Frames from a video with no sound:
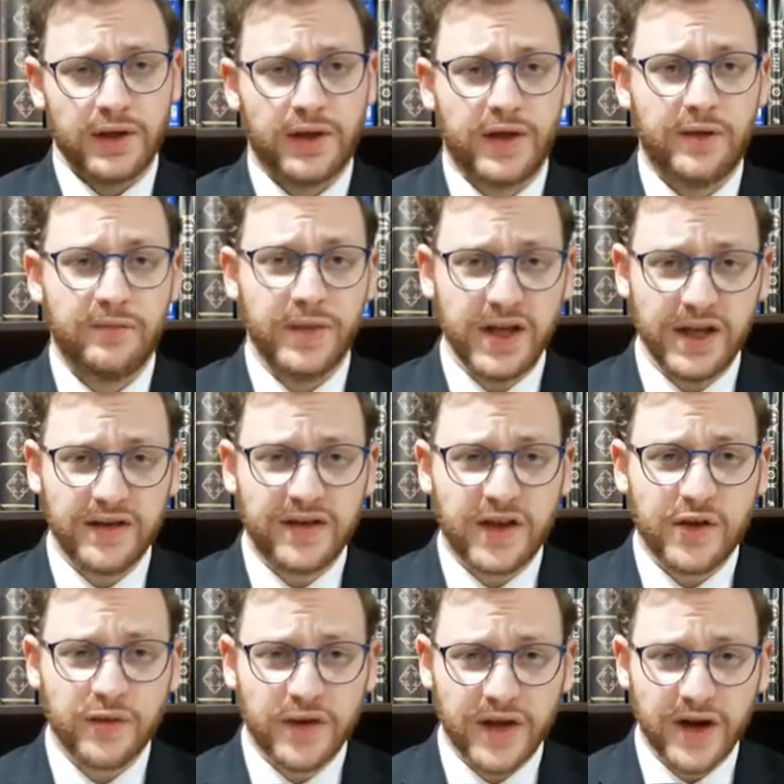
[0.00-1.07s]
it means
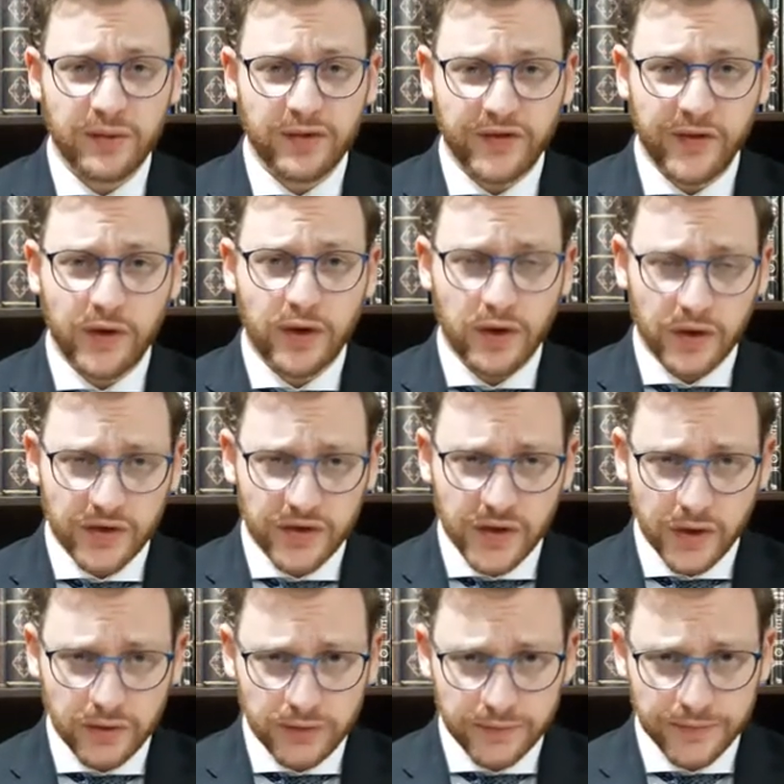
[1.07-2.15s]
that you were there before
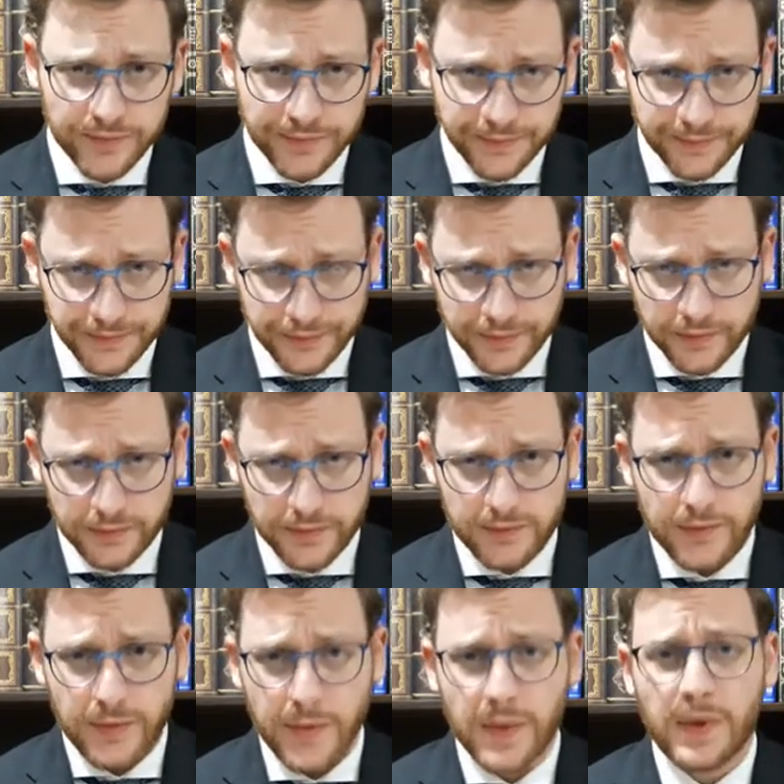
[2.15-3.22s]
also,
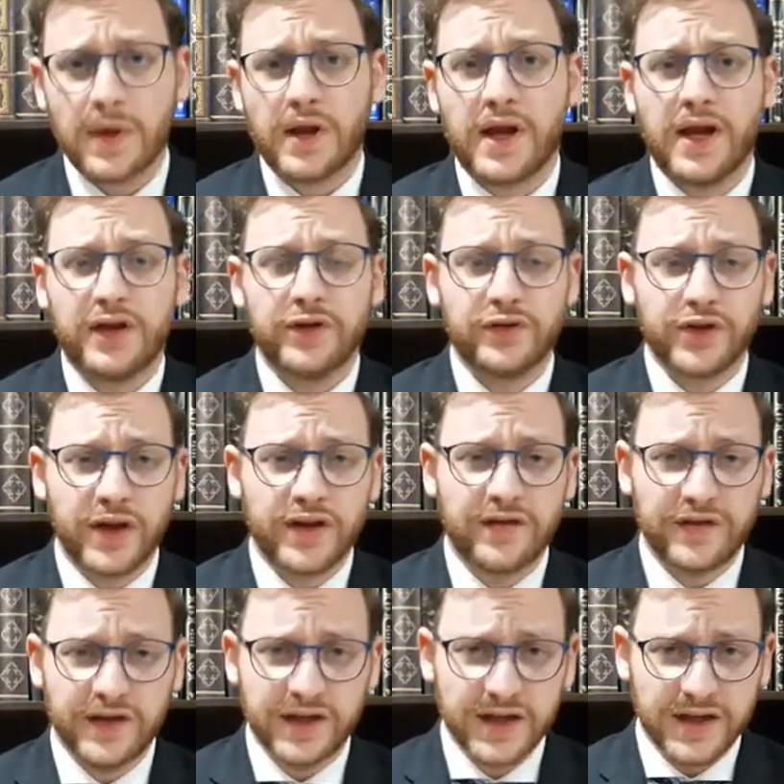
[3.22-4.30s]
and you're
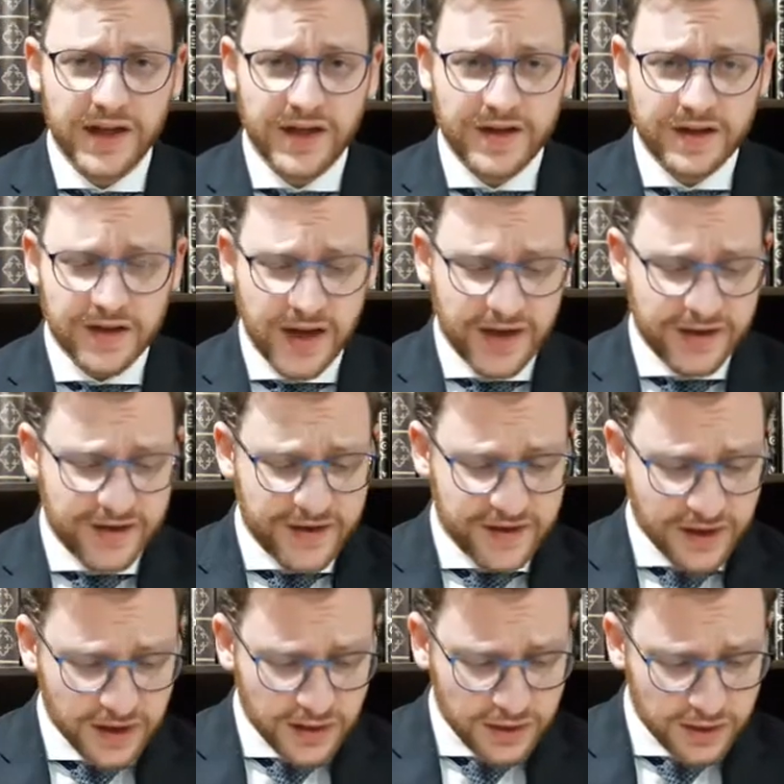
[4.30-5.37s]
yotzev v'nichnas, and
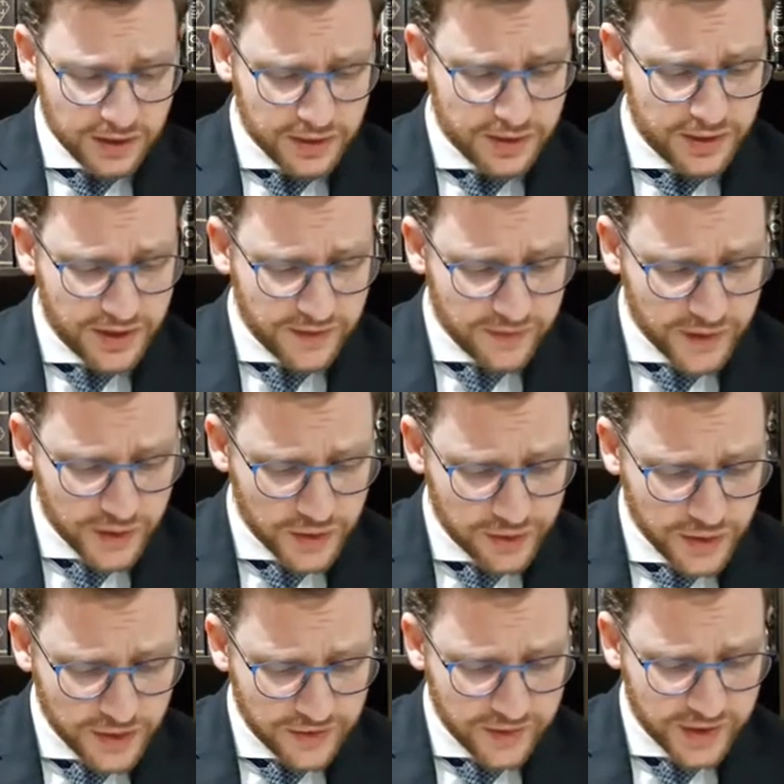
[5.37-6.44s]
still, even though
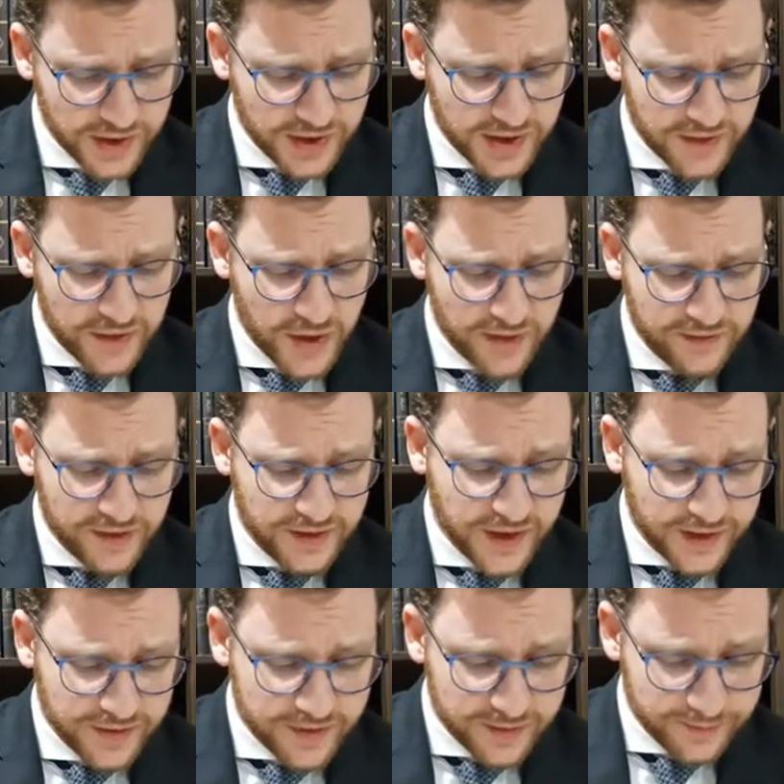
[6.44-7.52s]
you're yotzev v'nichnas, you have to
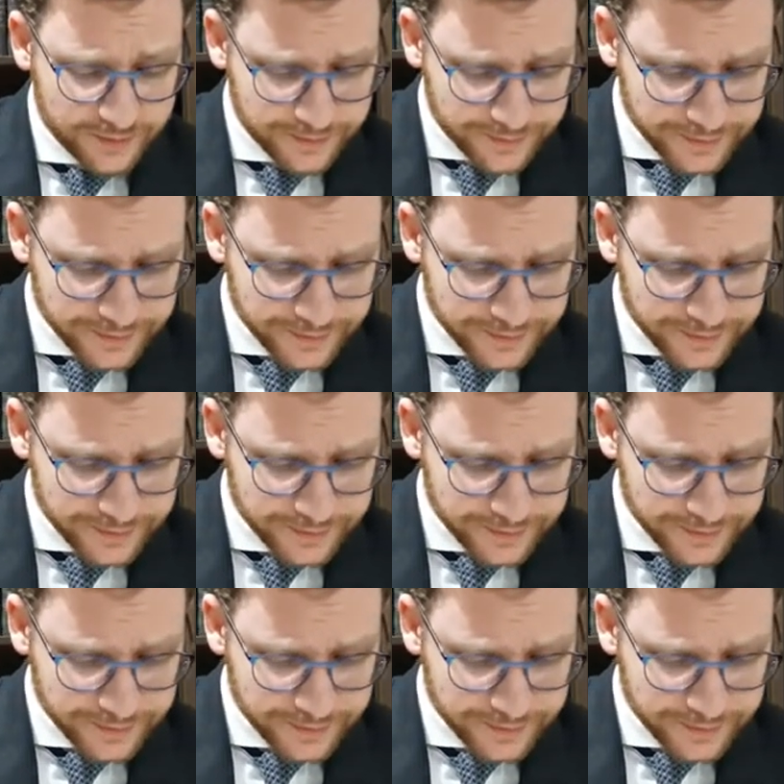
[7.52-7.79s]
test him.